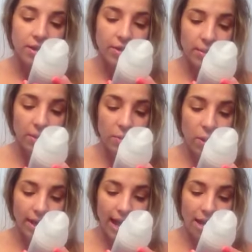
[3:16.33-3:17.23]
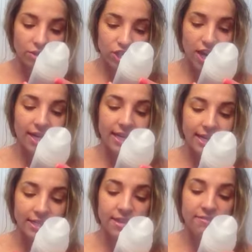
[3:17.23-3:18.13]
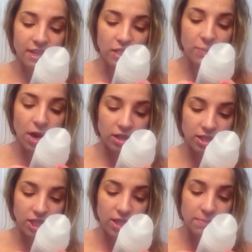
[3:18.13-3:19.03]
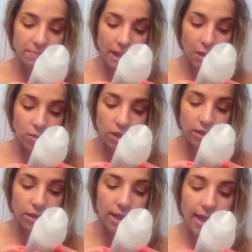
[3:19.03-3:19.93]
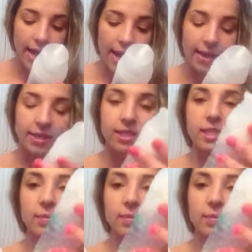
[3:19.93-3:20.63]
No. 1 Outshine Anti-Frizz Polishing Milk, and this is